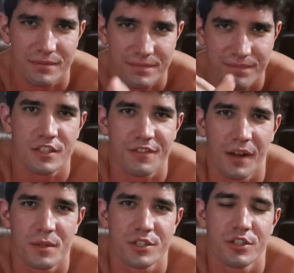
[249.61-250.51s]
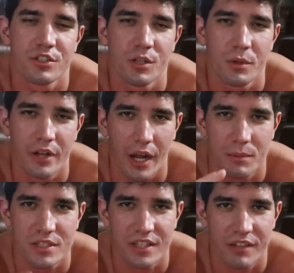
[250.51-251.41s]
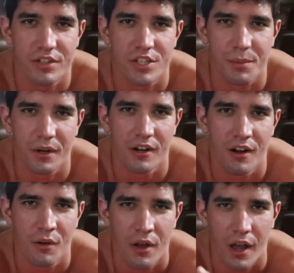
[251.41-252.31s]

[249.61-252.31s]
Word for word: There's this famous YouTuber named Steven Schapiro,